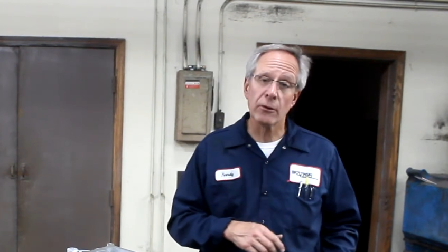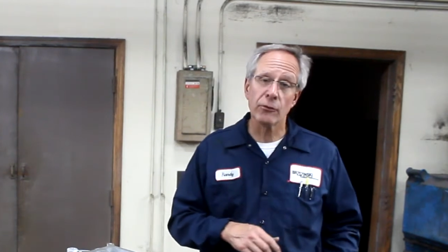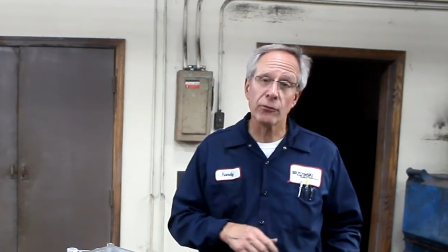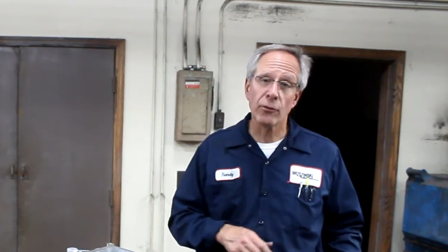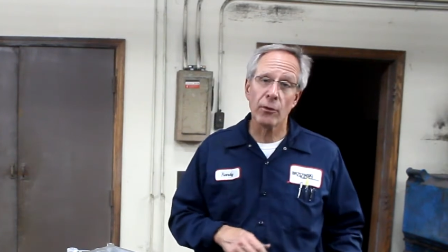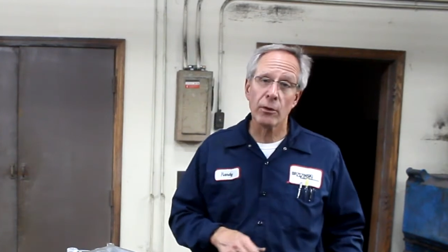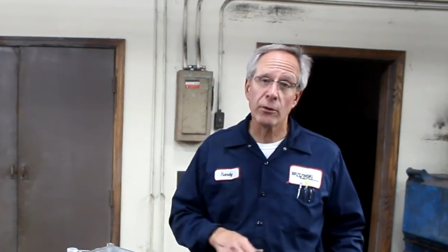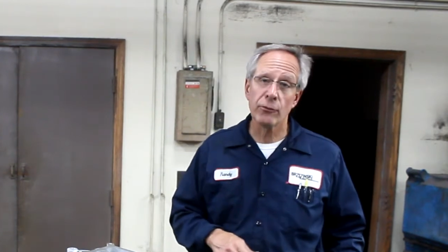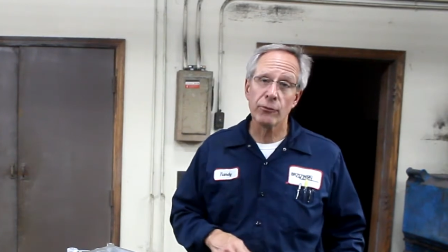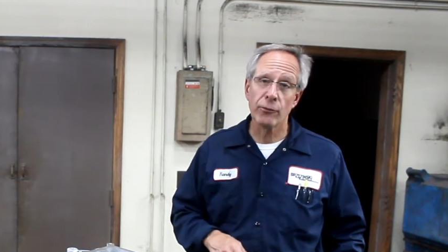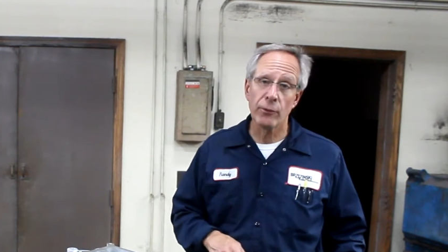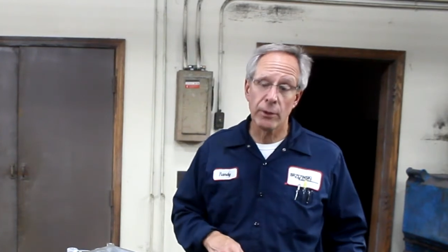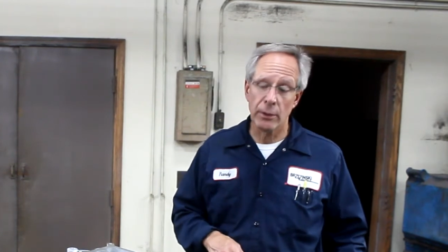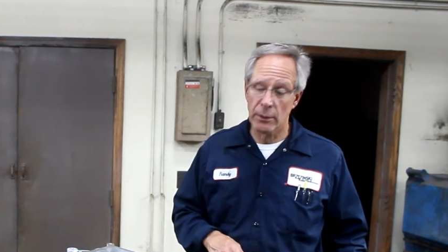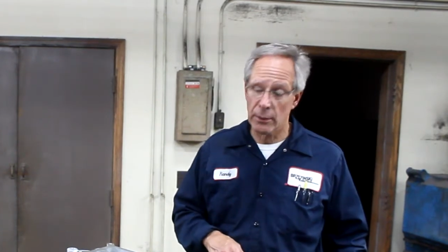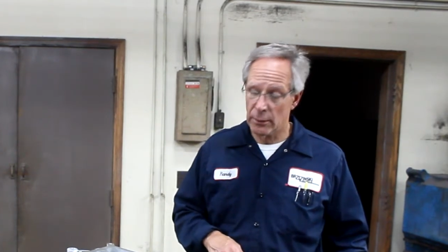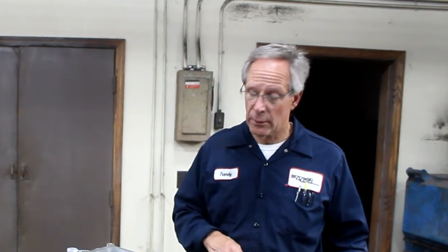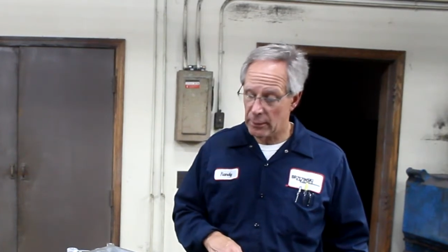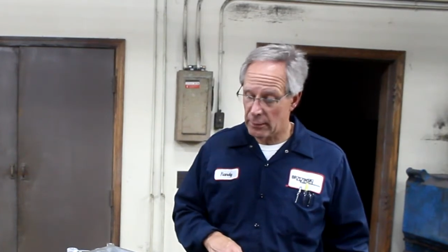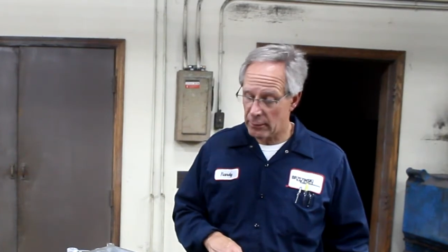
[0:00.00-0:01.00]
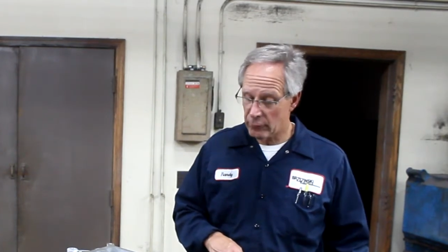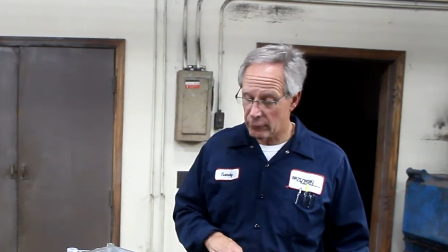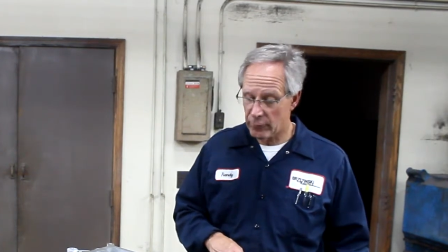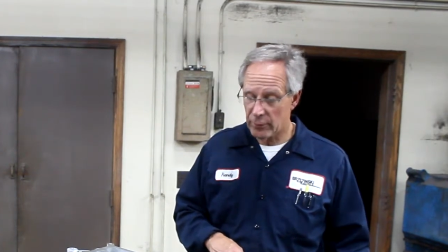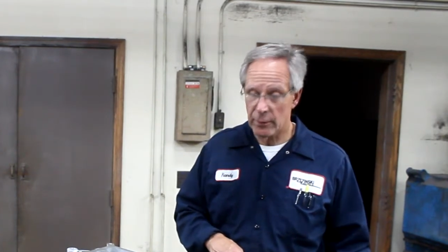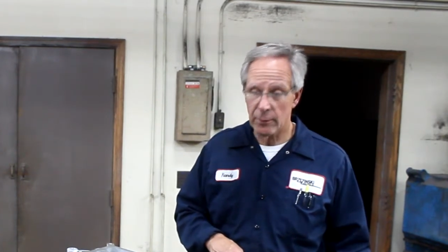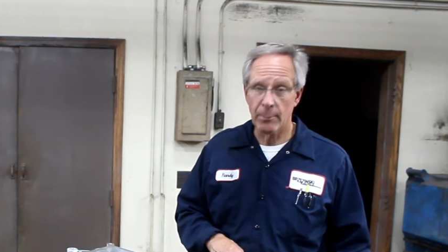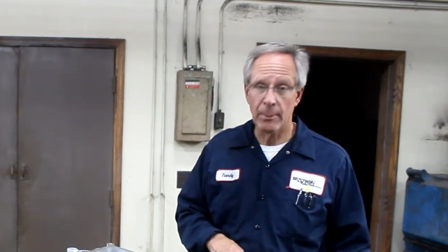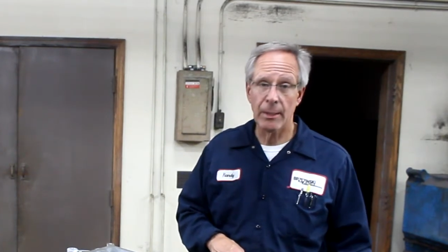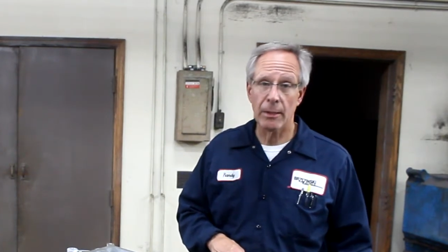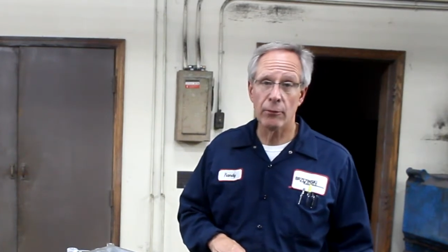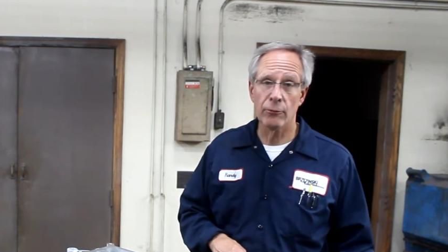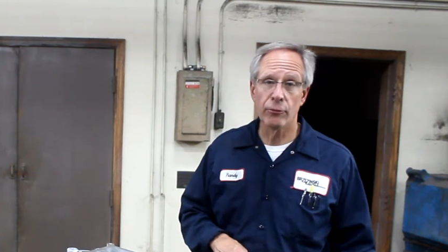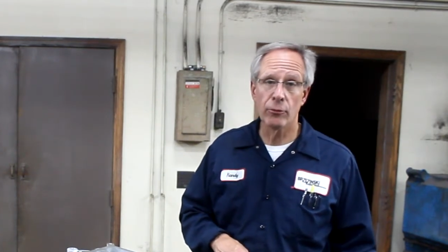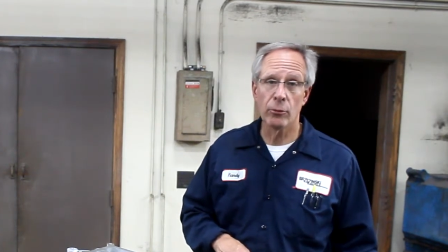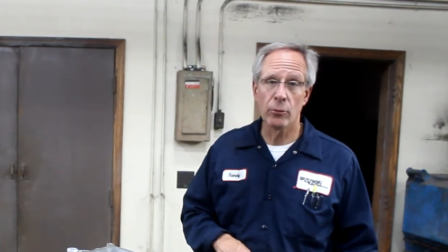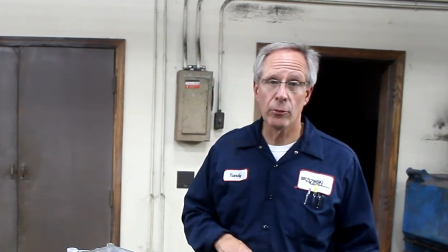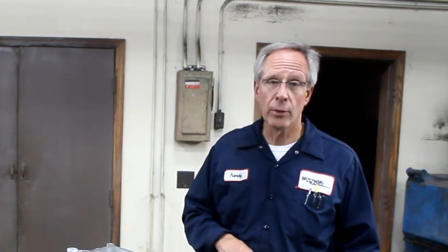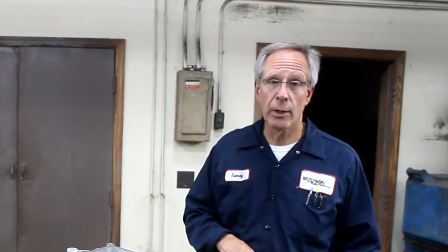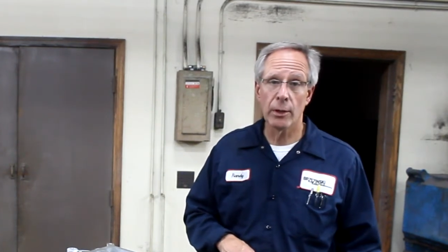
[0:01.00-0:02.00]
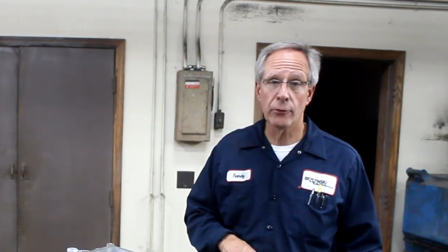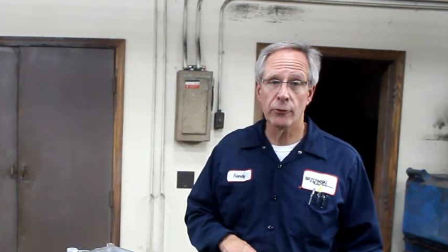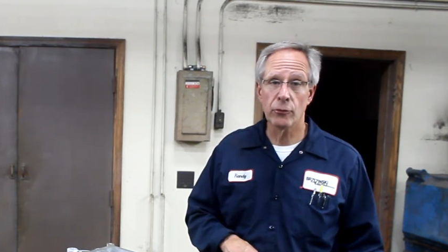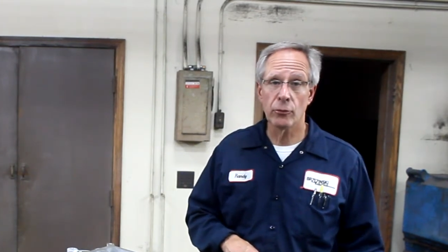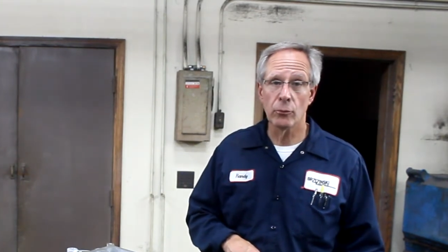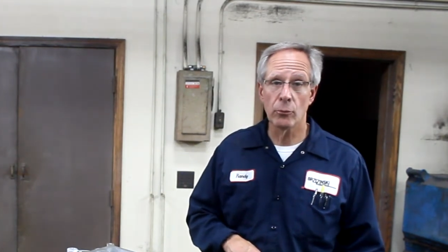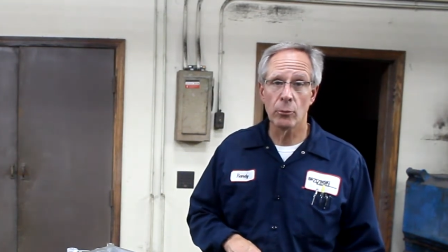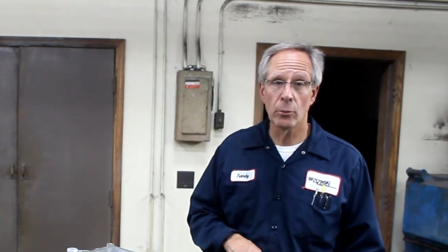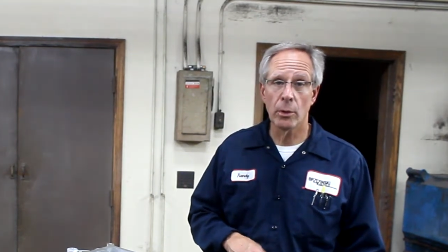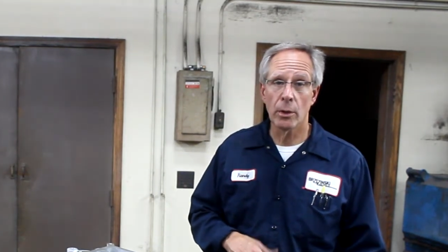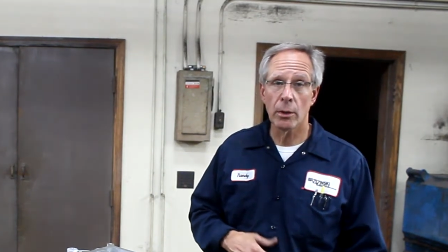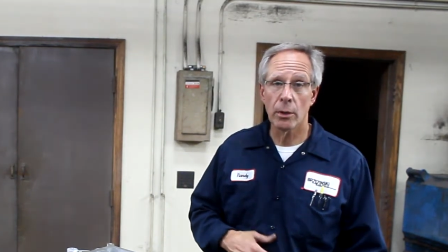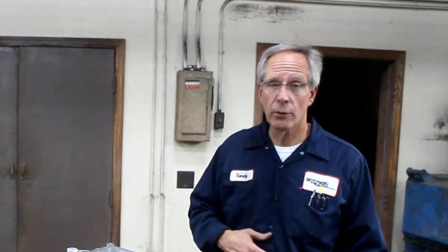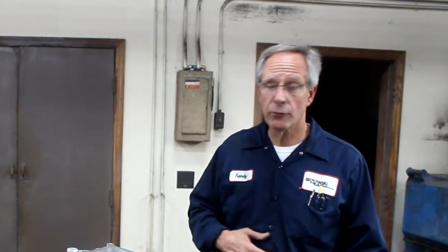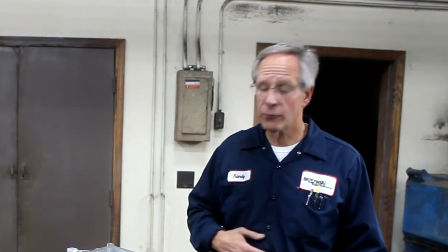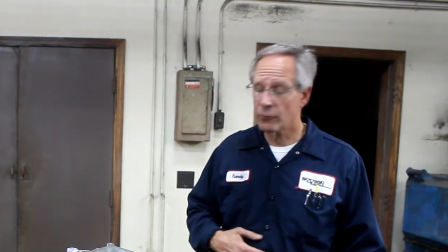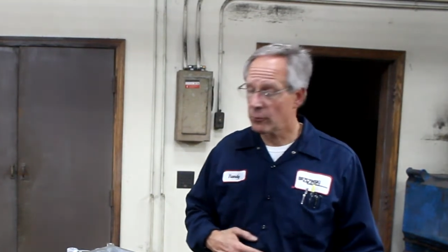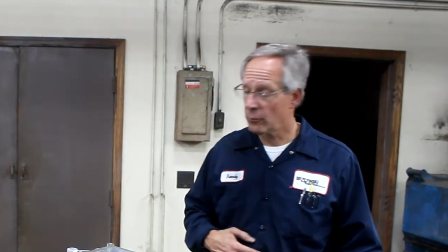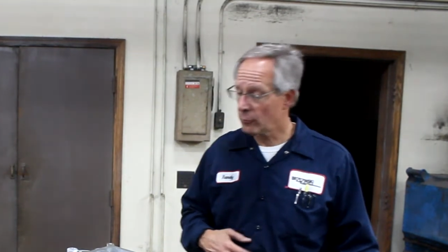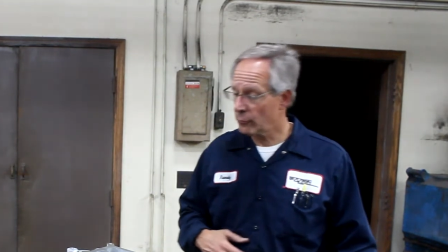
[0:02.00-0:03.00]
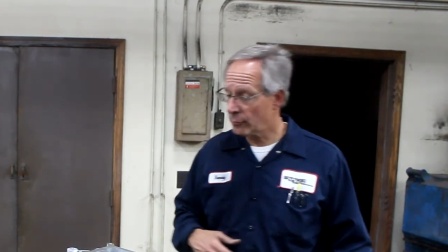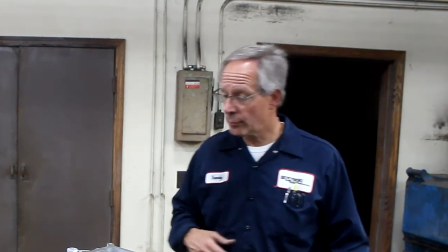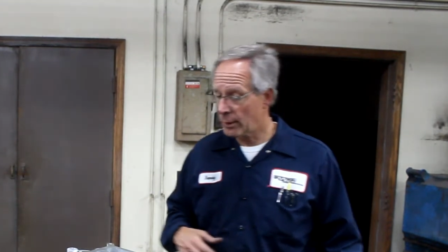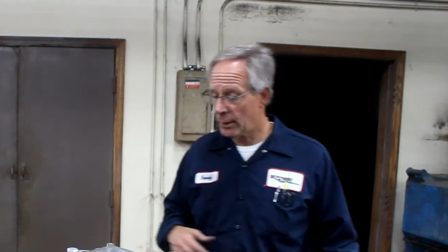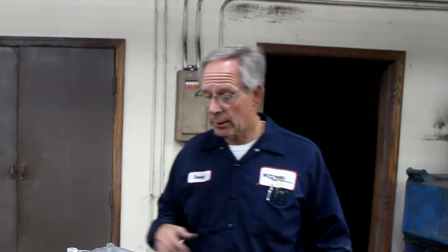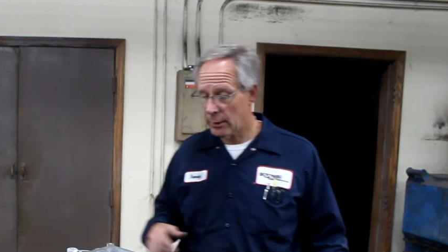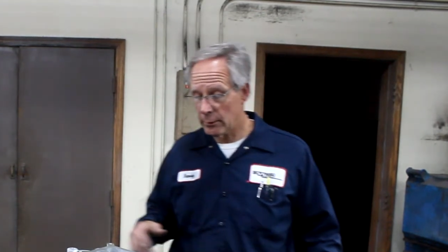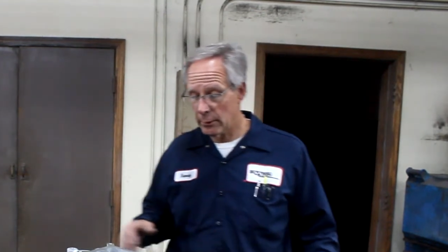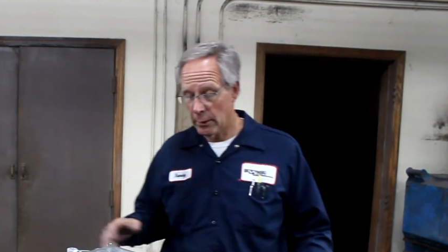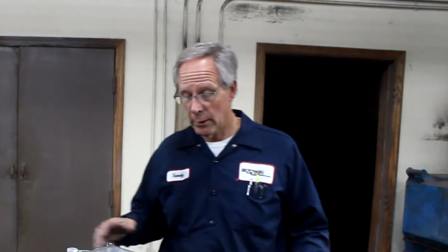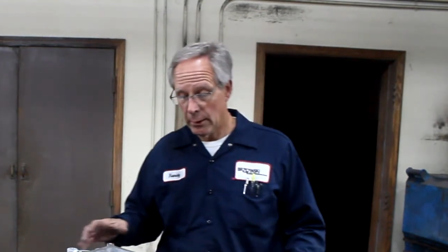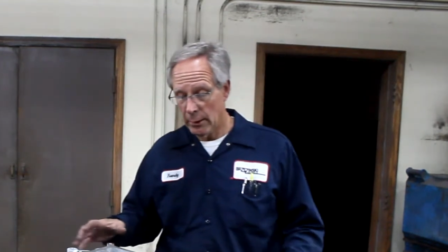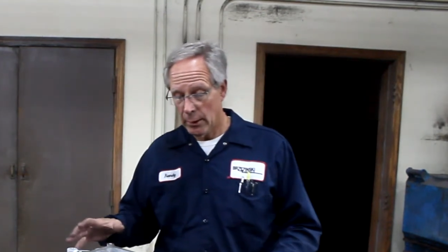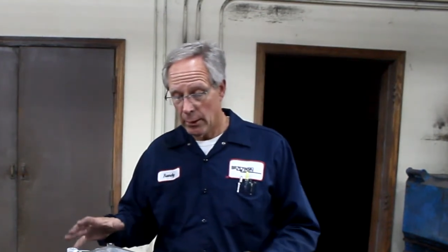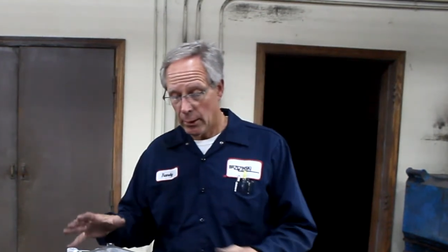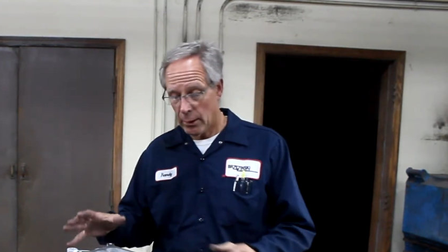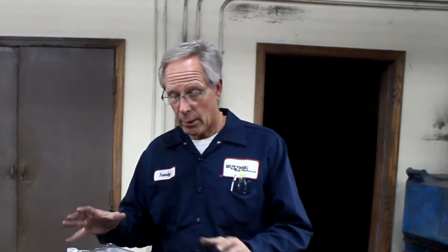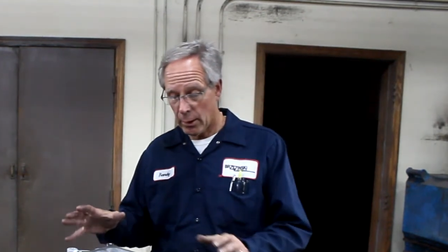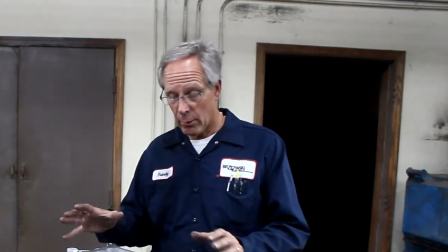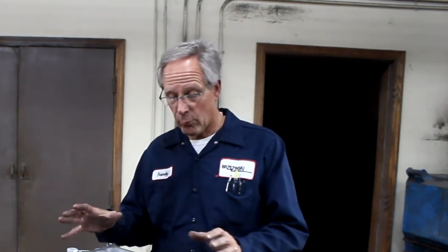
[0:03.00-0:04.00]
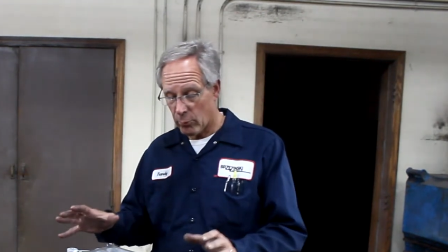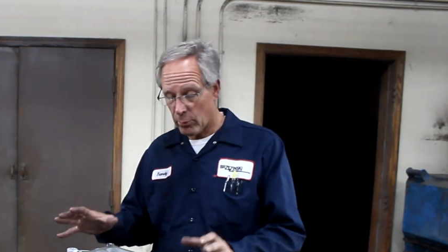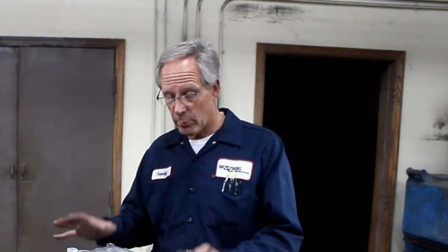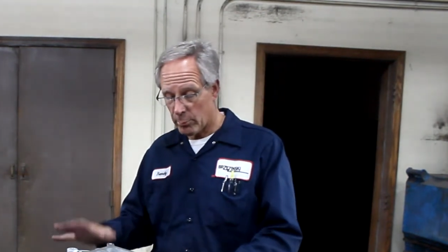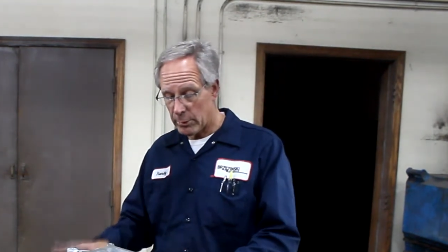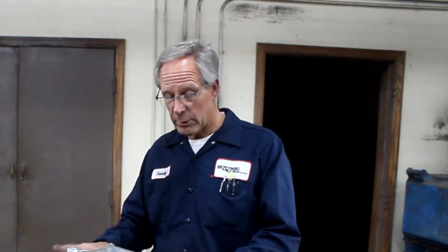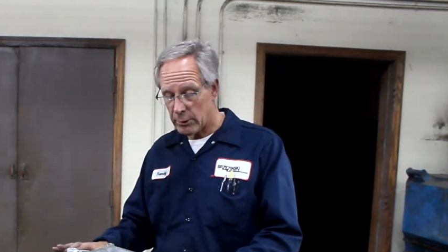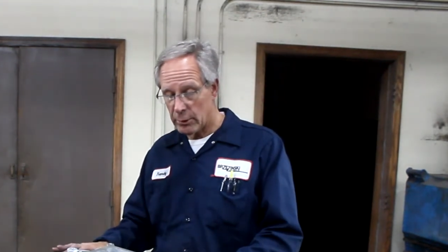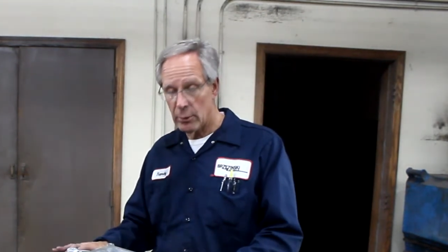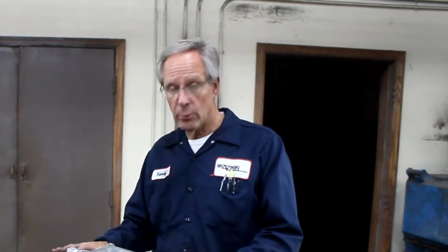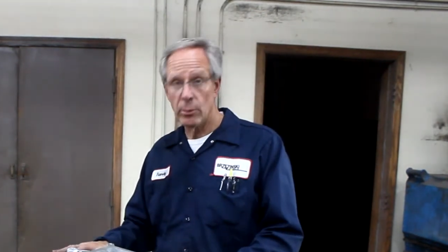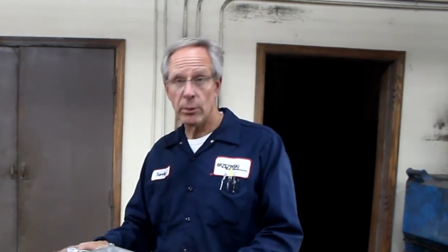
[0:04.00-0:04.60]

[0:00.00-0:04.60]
as far as fitting an intake manifold onto a cylinder head. When we deal